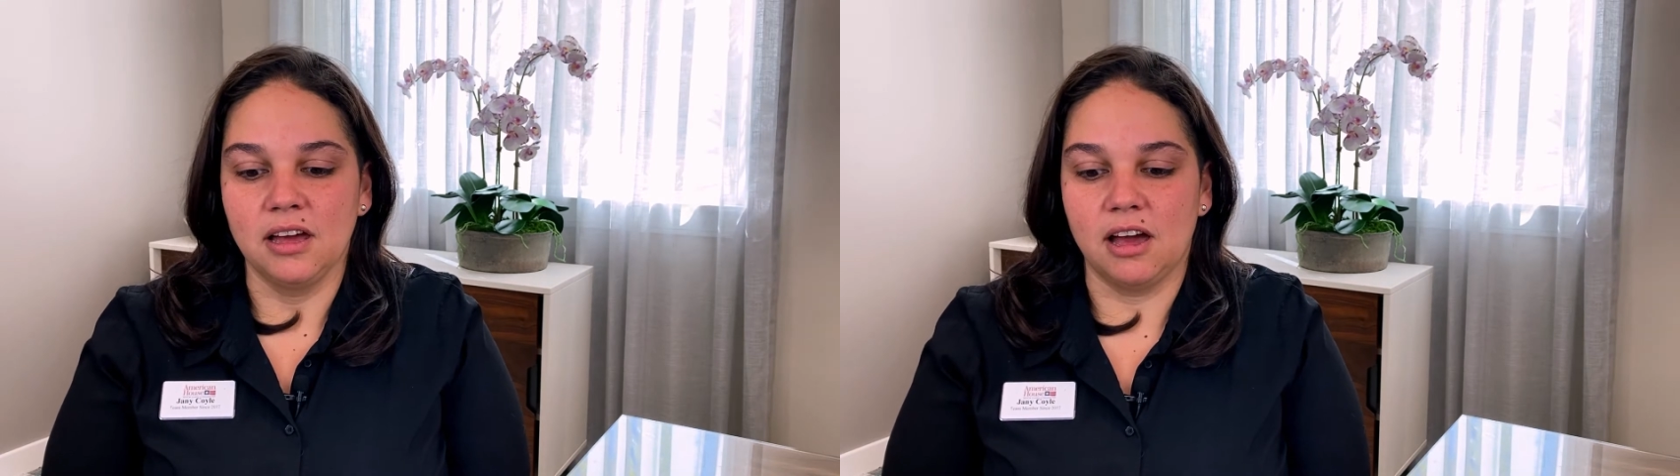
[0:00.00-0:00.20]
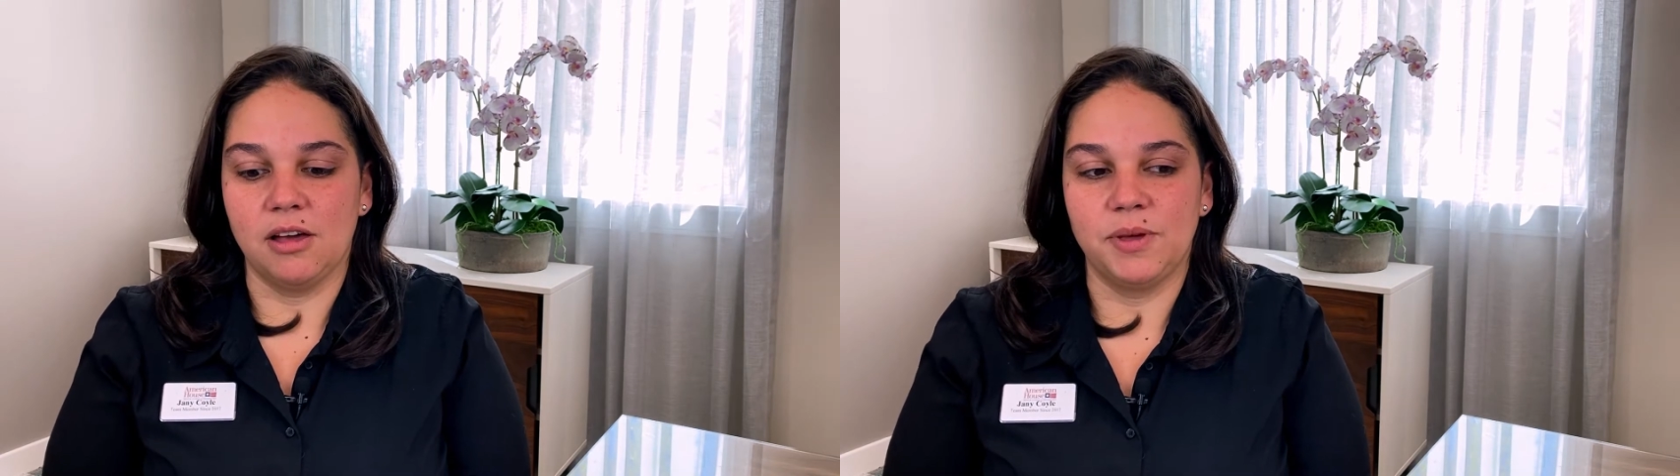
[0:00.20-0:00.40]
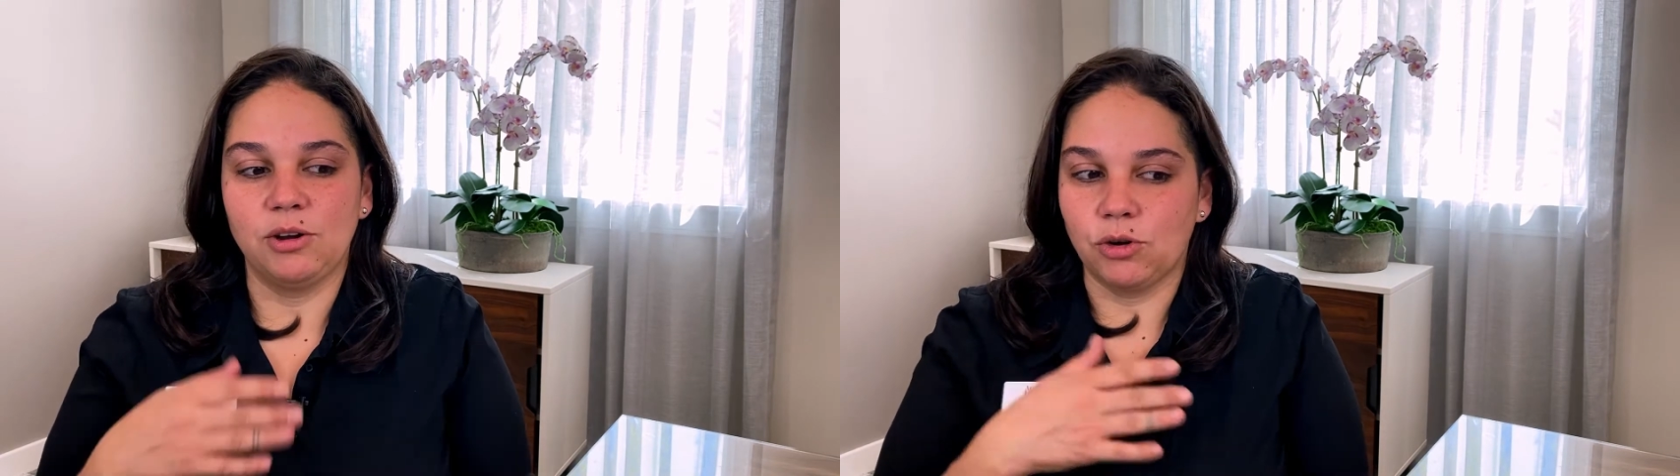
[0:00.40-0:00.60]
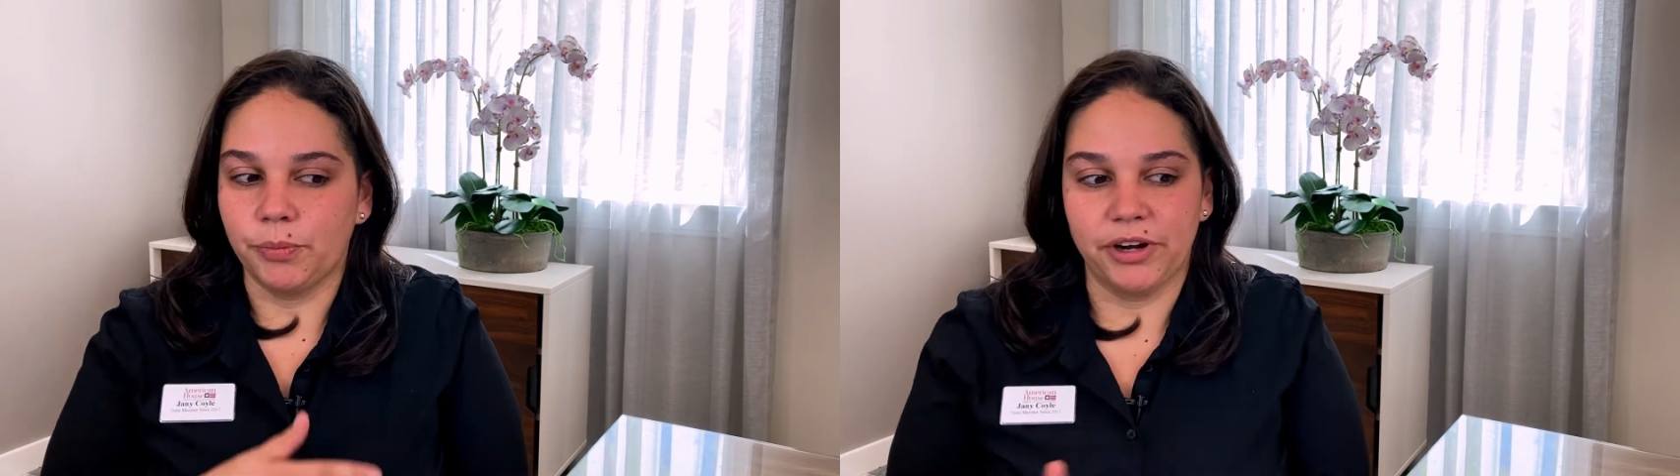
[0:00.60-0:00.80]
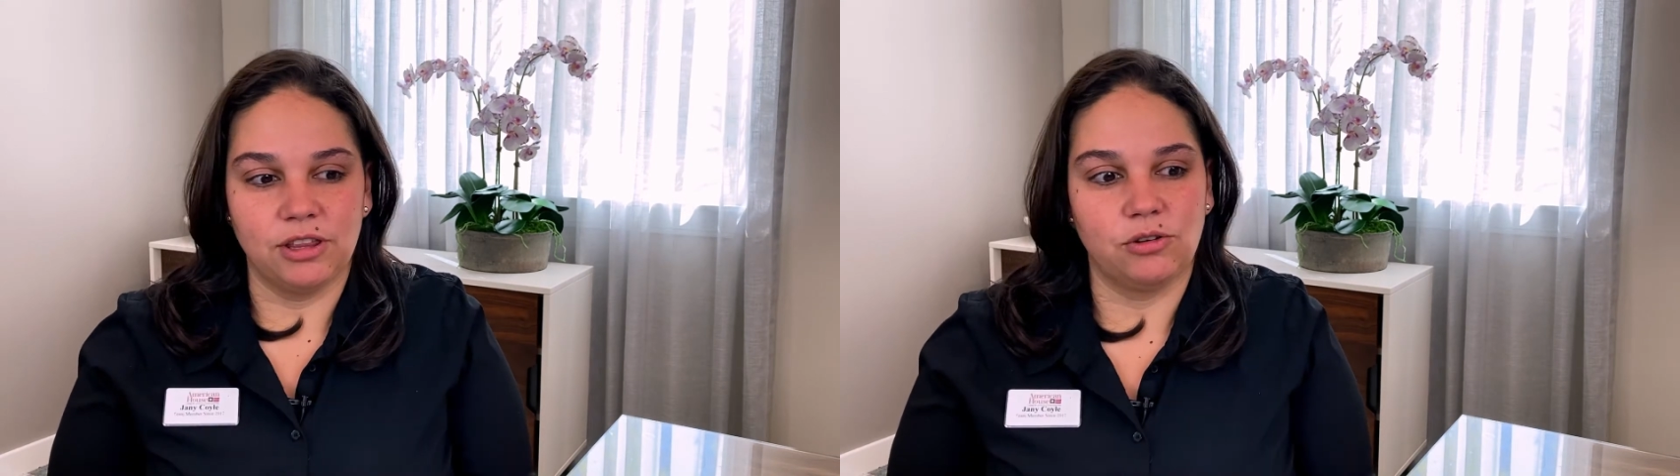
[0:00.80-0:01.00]
um,
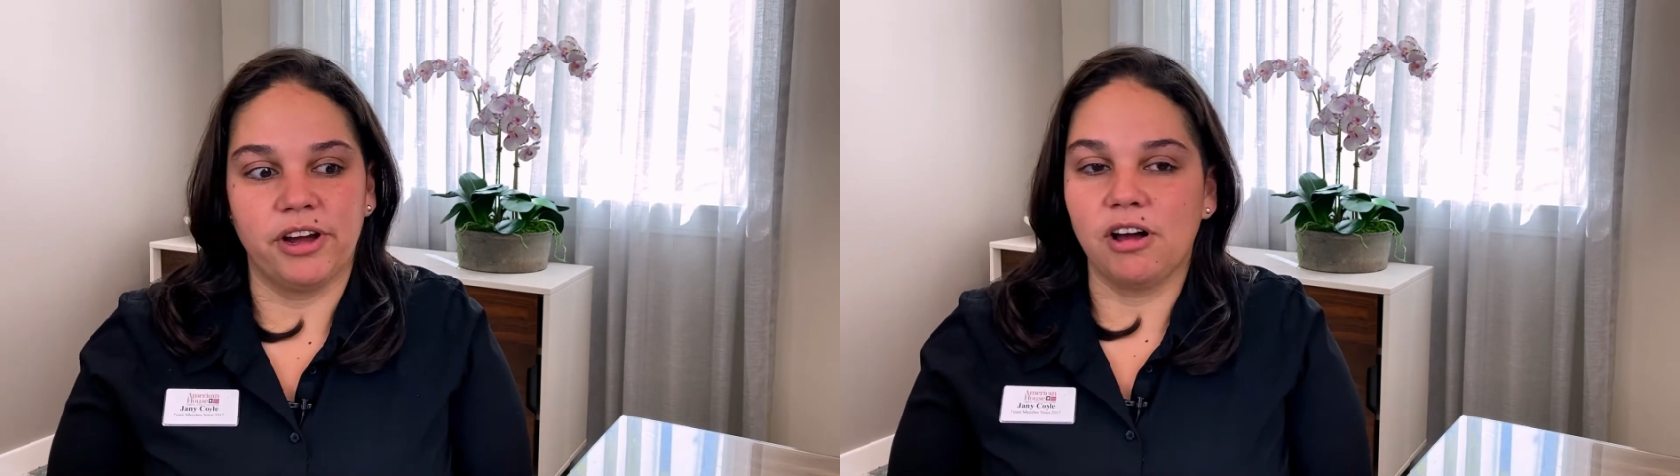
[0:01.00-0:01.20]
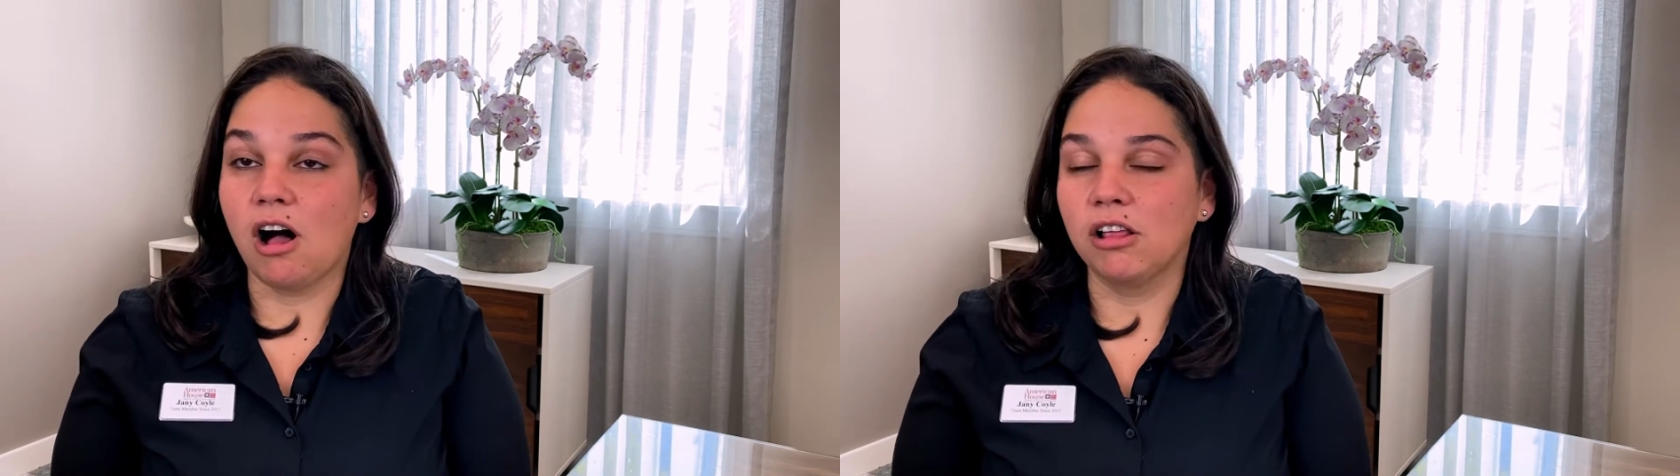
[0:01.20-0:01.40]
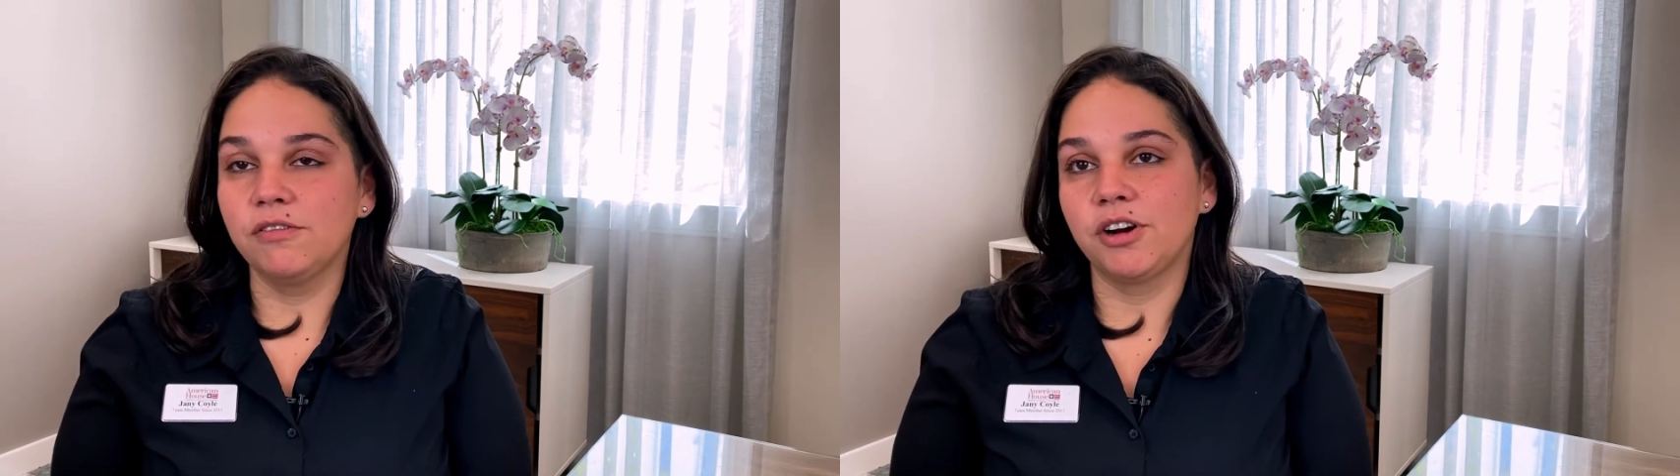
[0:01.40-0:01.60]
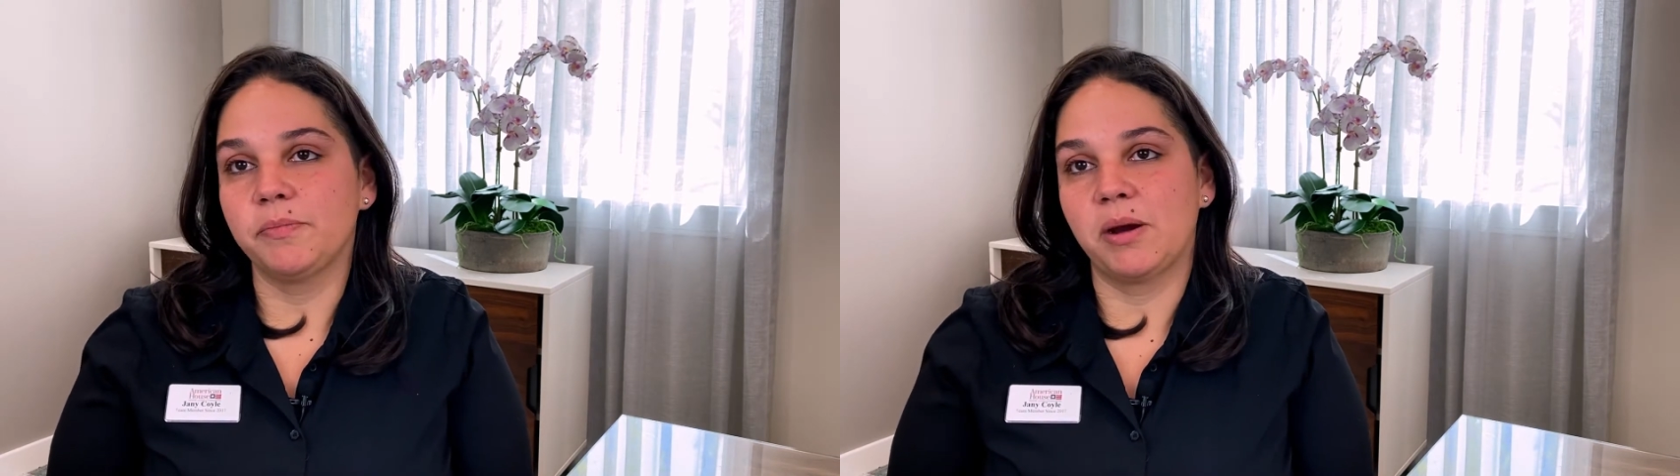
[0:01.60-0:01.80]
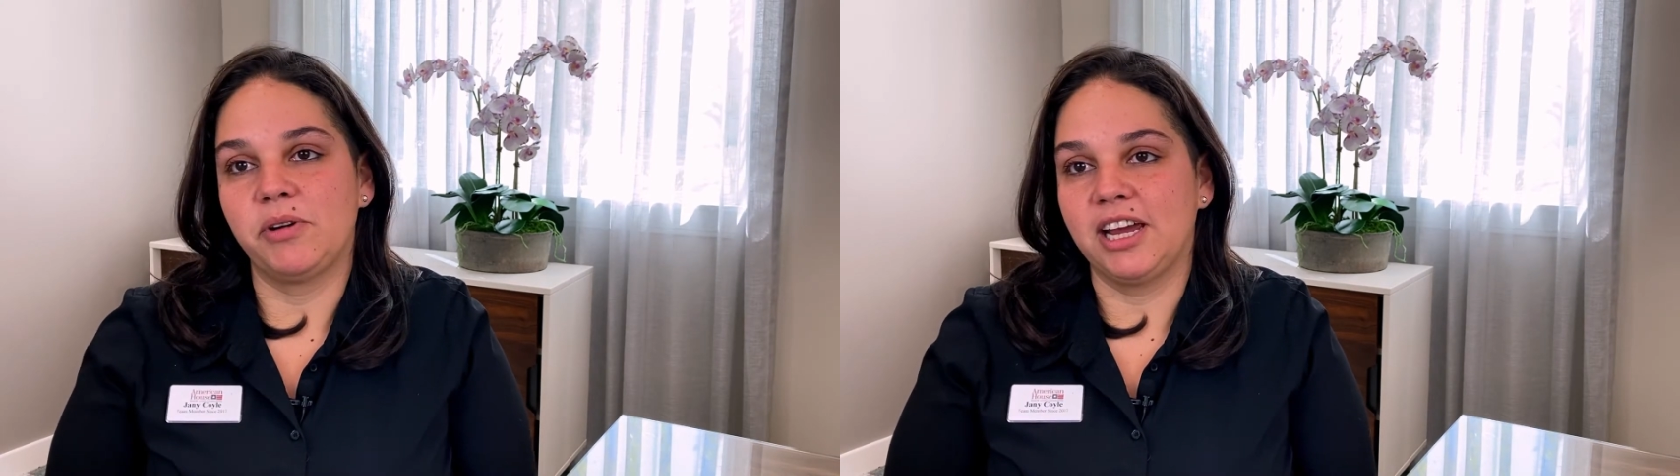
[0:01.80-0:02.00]
incorporate throughout all of our
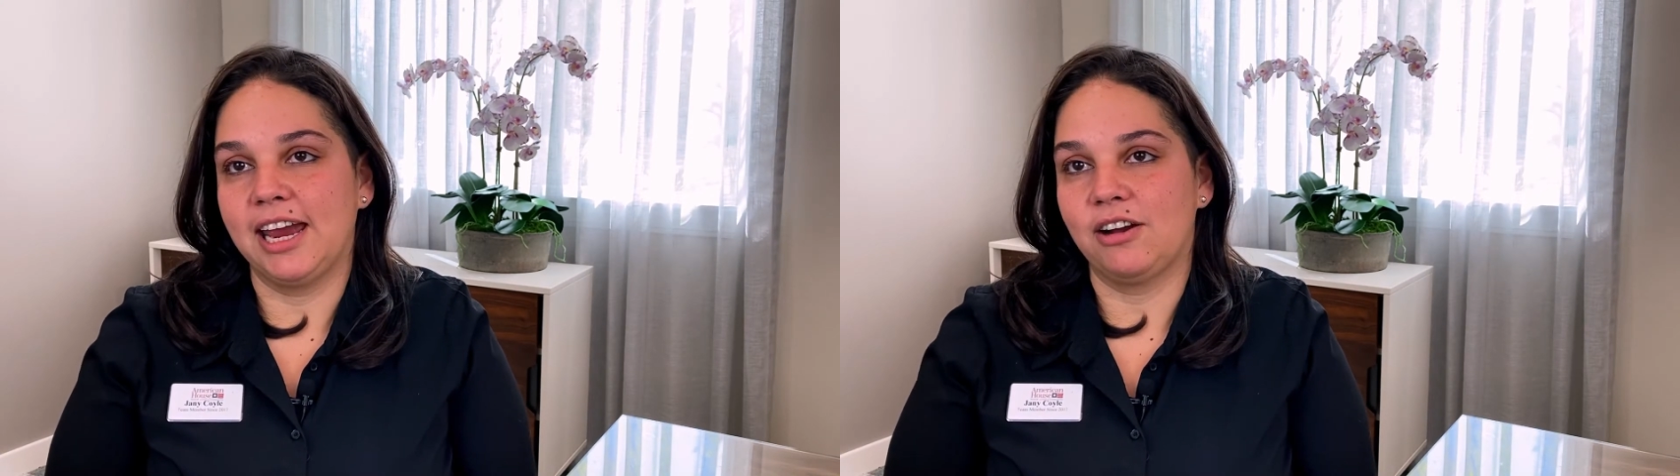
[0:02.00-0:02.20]
memory care